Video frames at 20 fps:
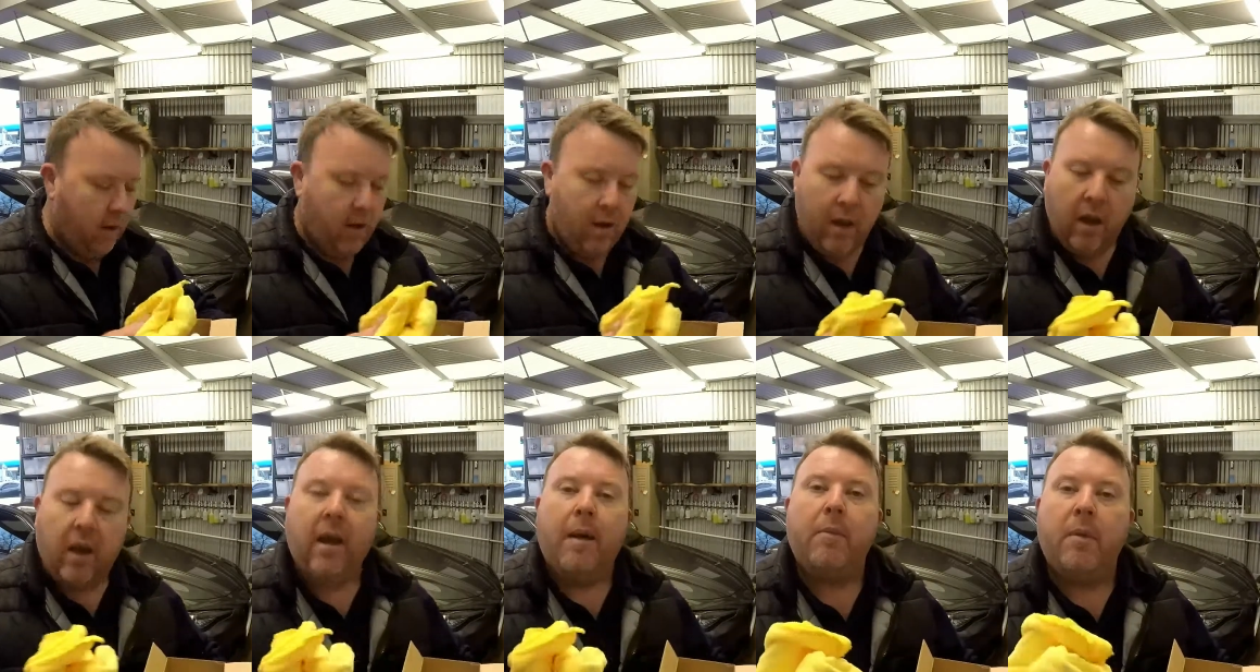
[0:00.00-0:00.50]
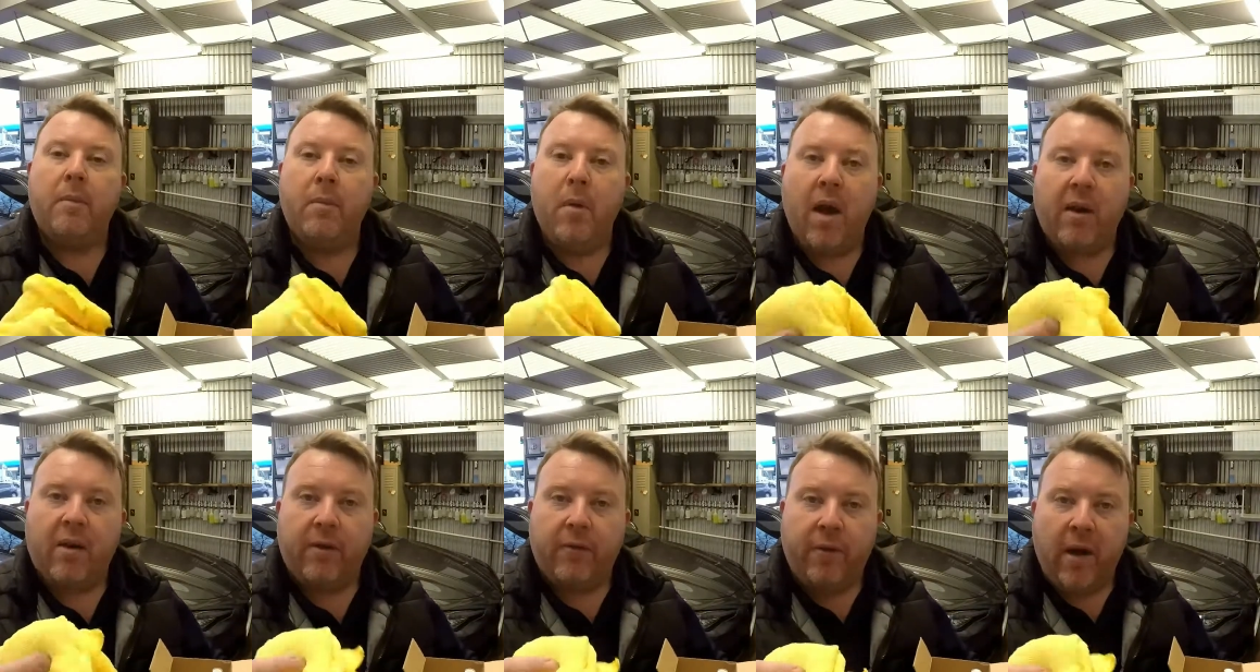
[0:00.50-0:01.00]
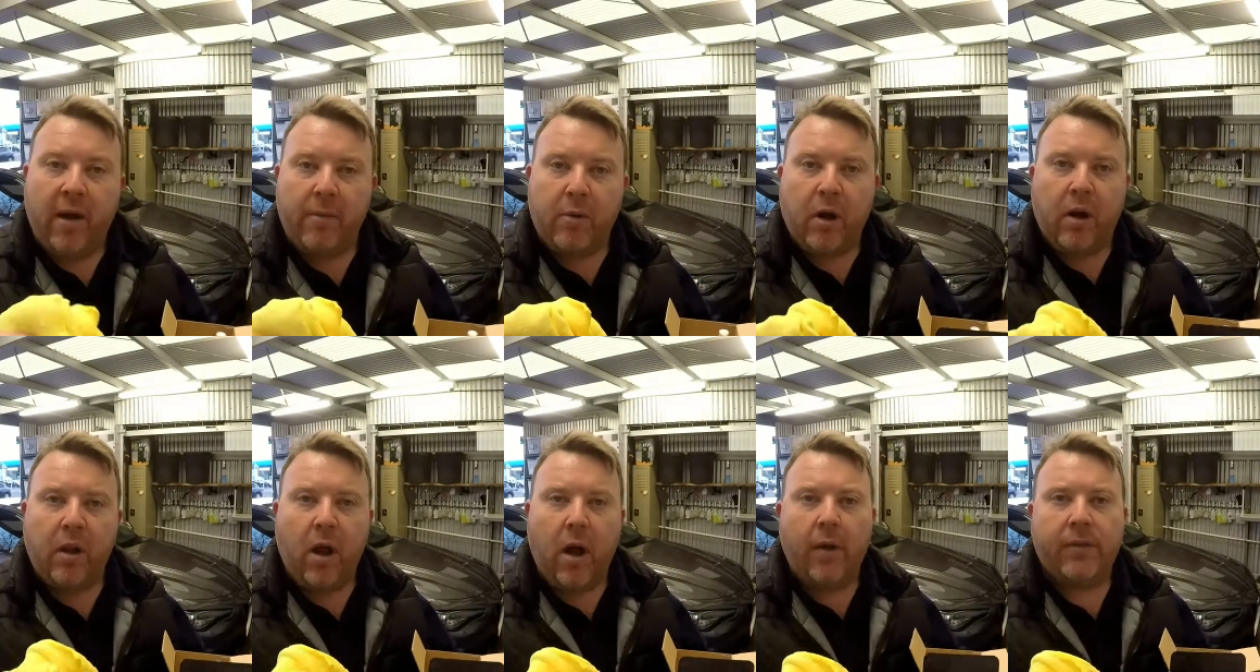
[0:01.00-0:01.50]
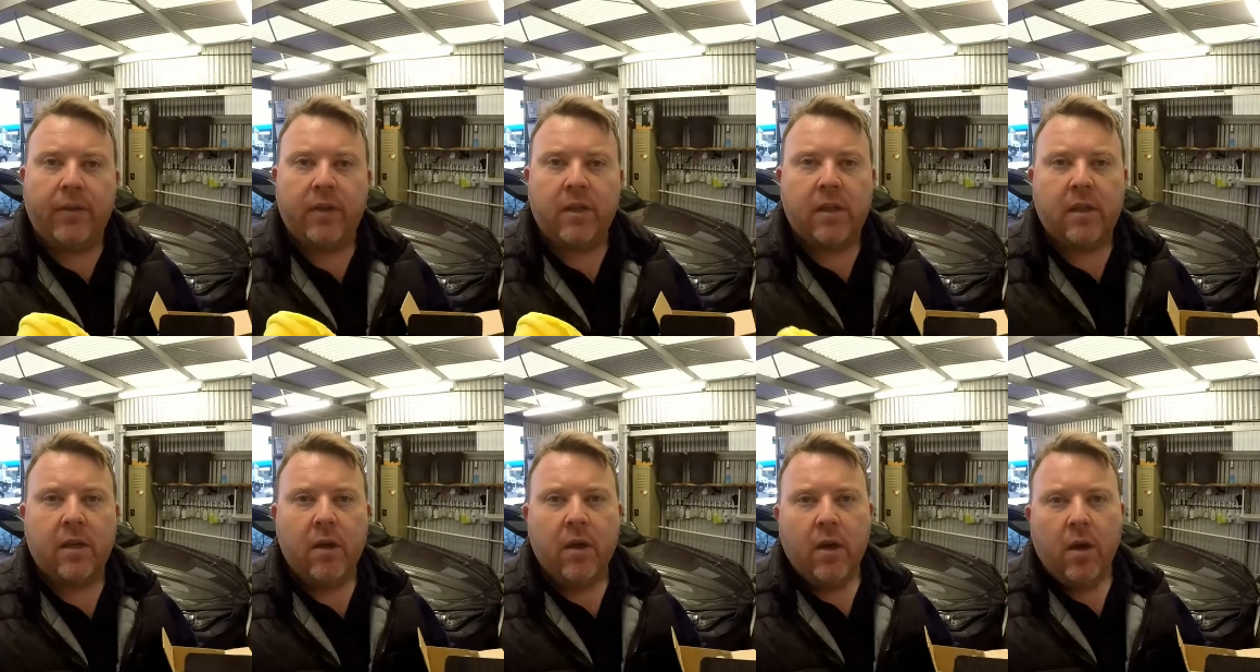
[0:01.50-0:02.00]
A couple of microfiber
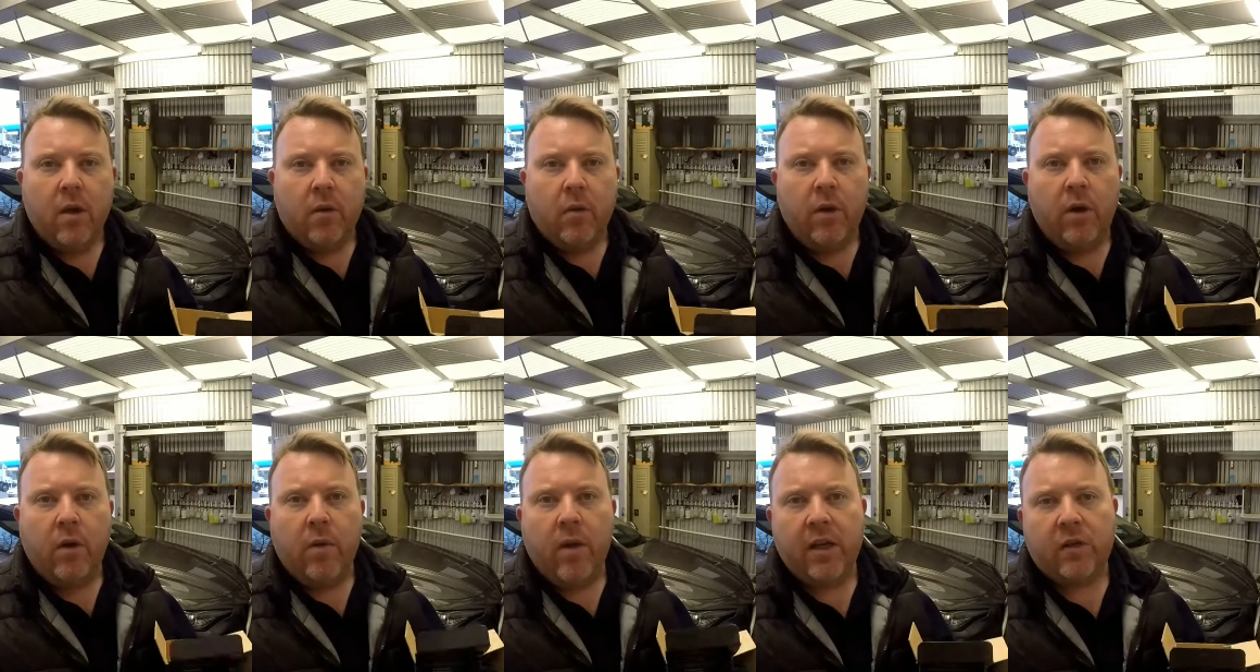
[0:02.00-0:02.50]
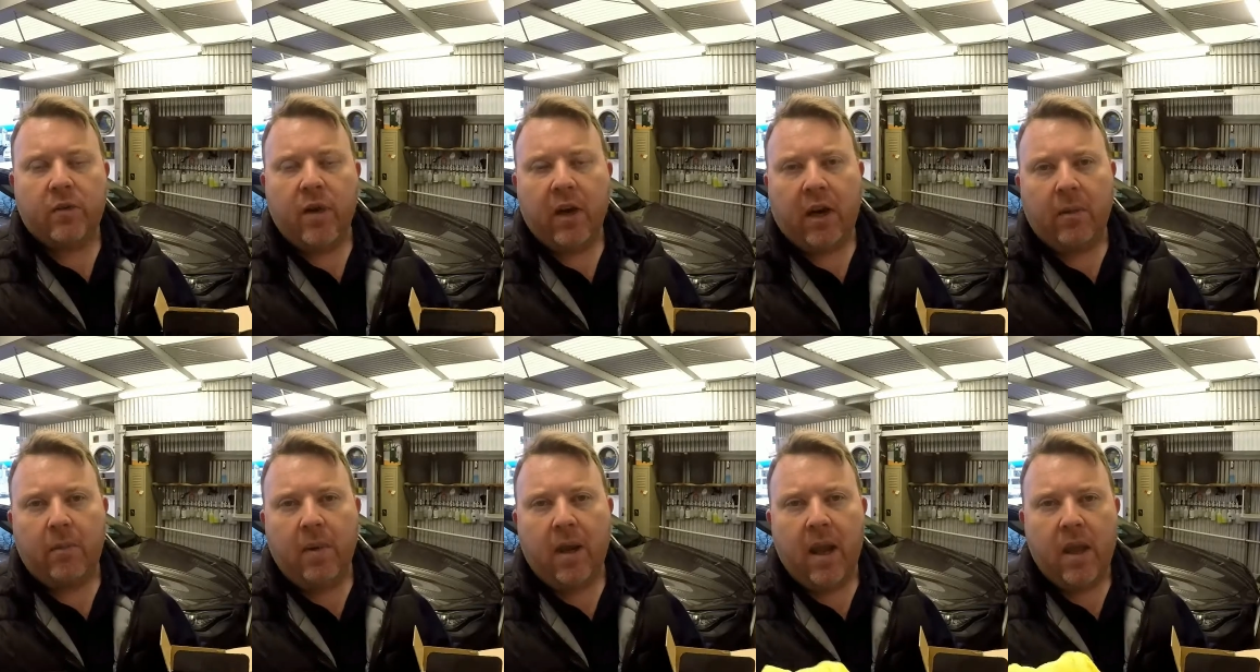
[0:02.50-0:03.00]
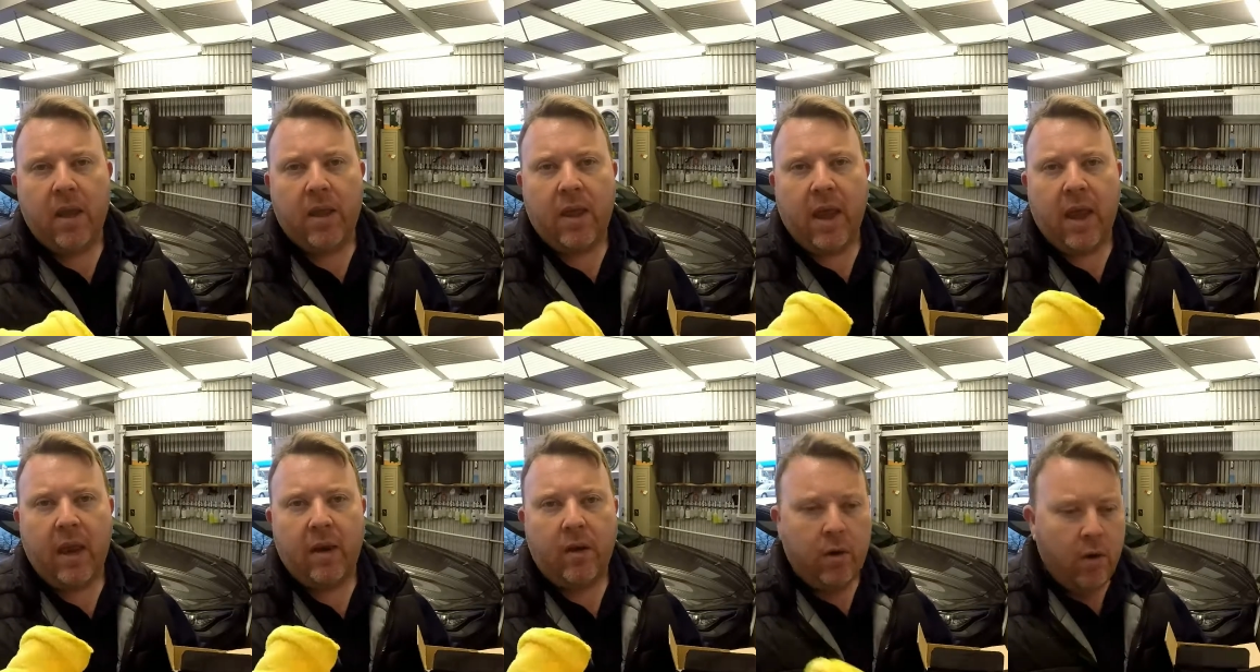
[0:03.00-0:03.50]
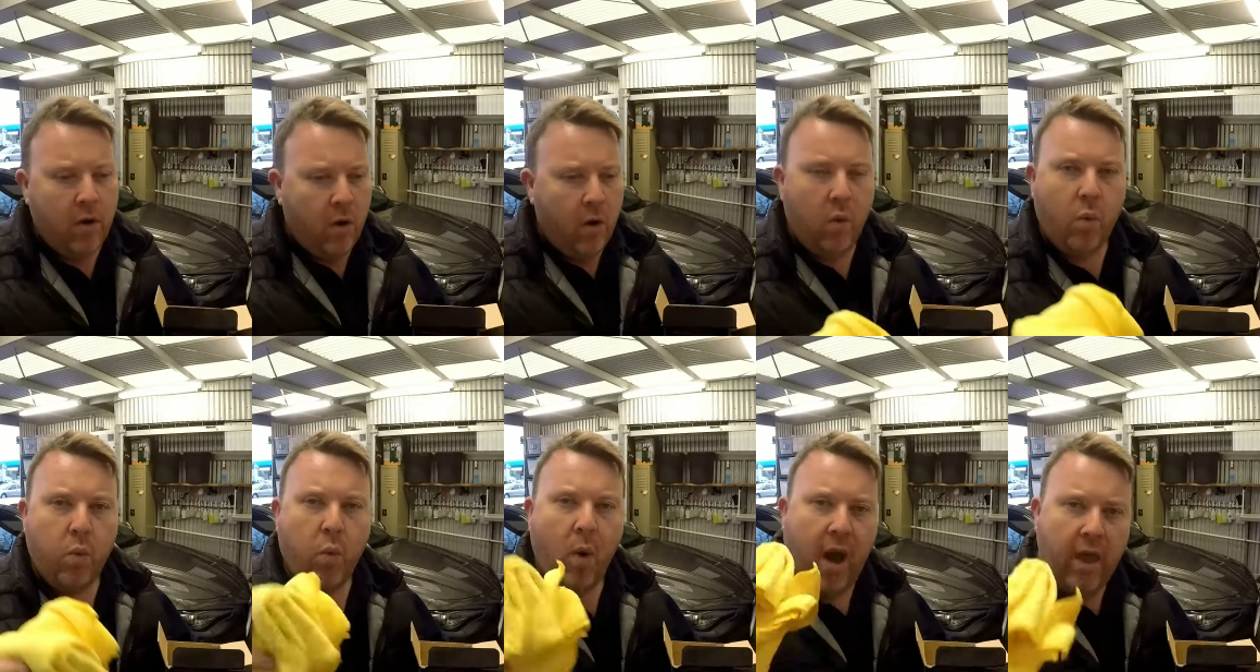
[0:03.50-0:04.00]
cloths. We always recommend that
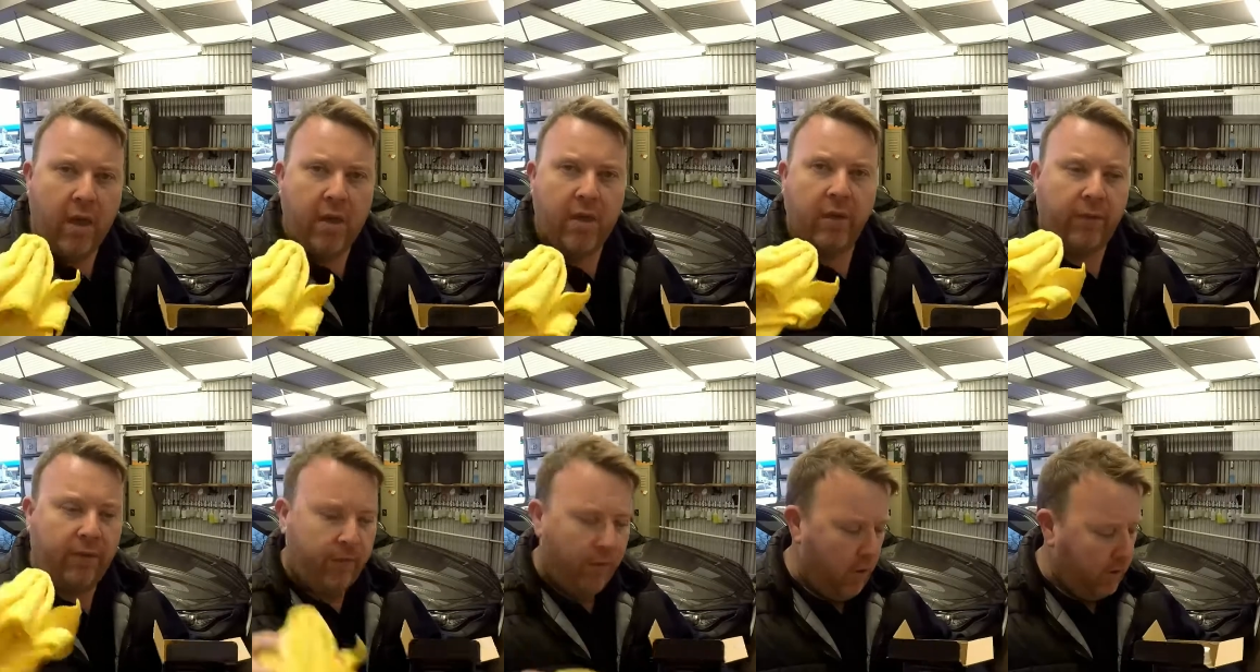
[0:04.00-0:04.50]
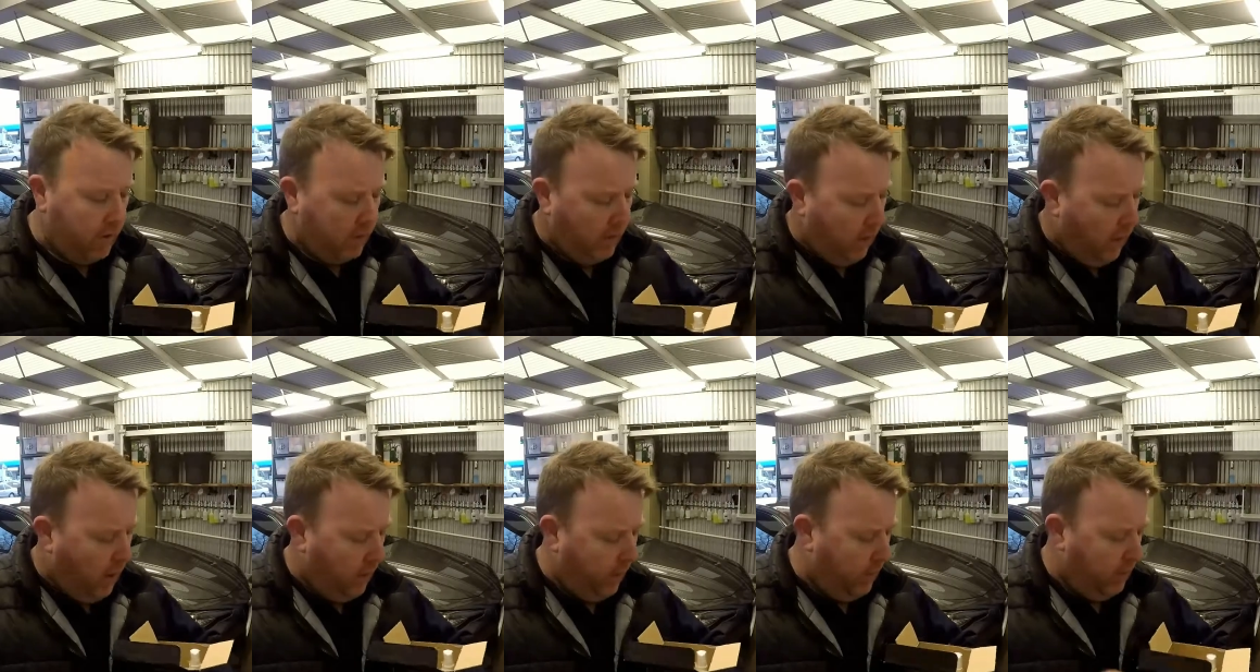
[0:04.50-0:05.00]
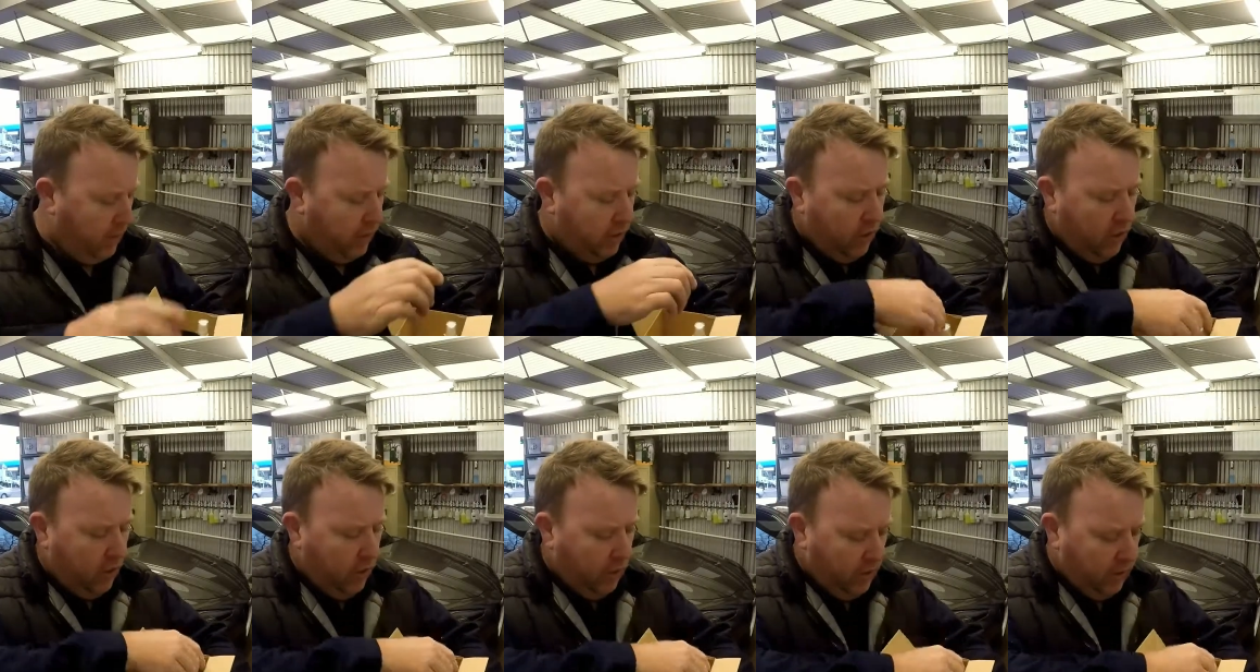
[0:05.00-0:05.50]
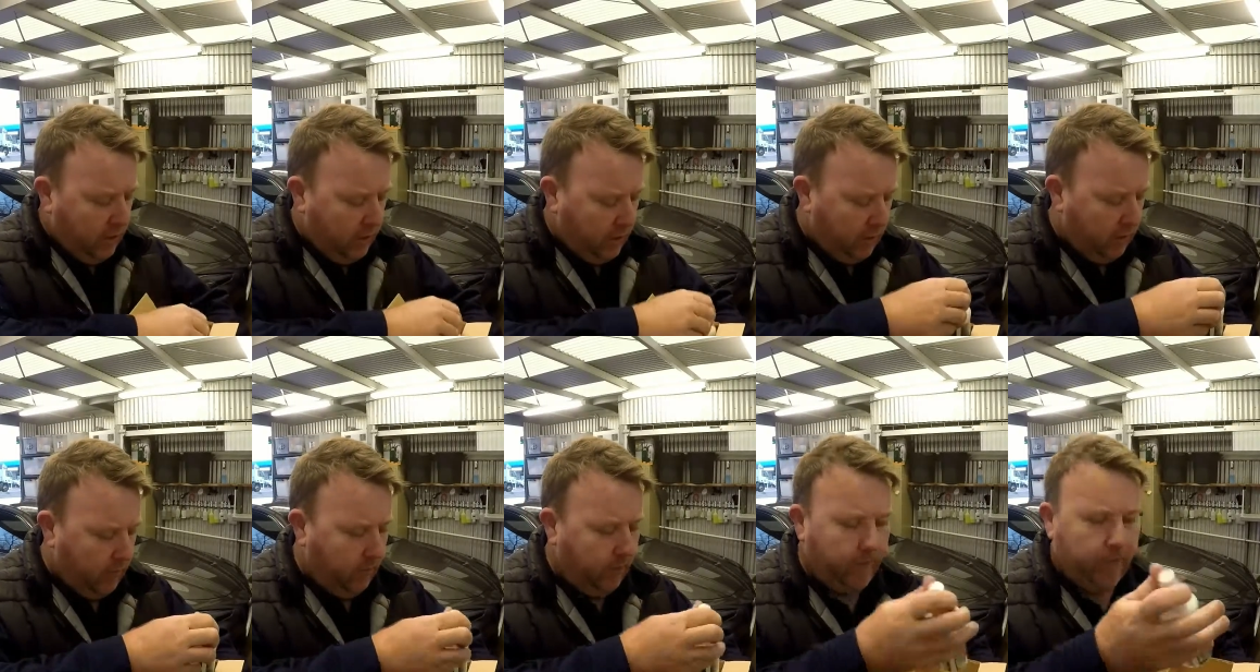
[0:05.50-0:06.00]
the first cloth is
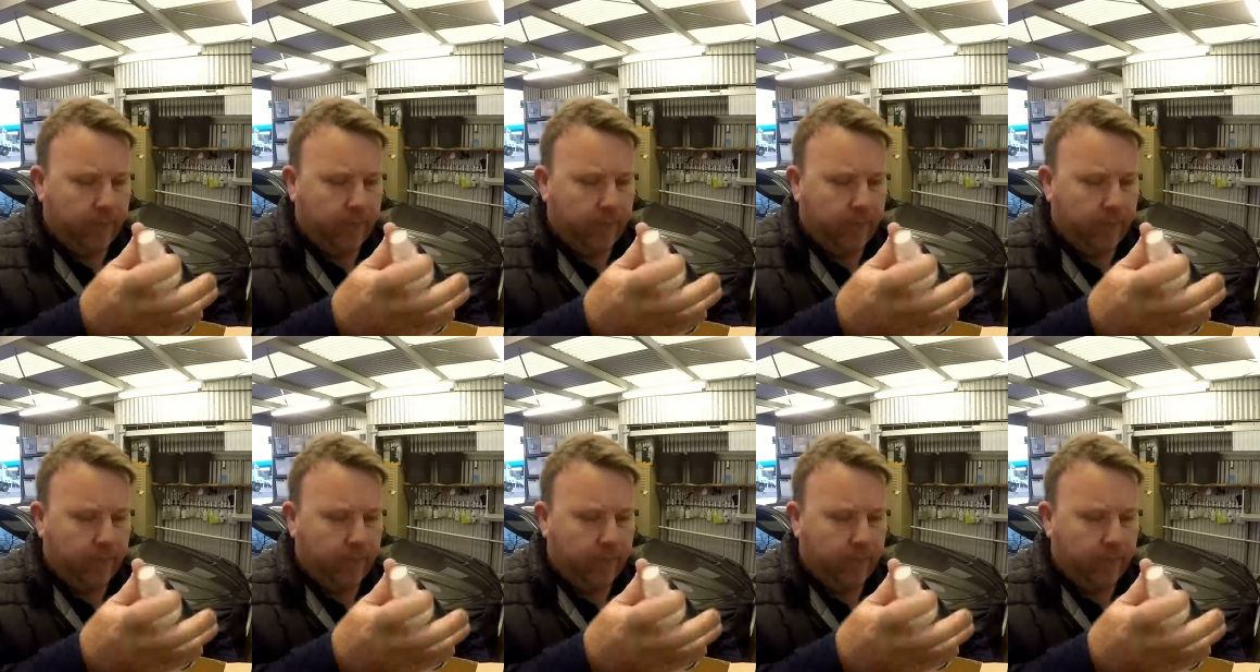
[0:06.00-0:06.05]
used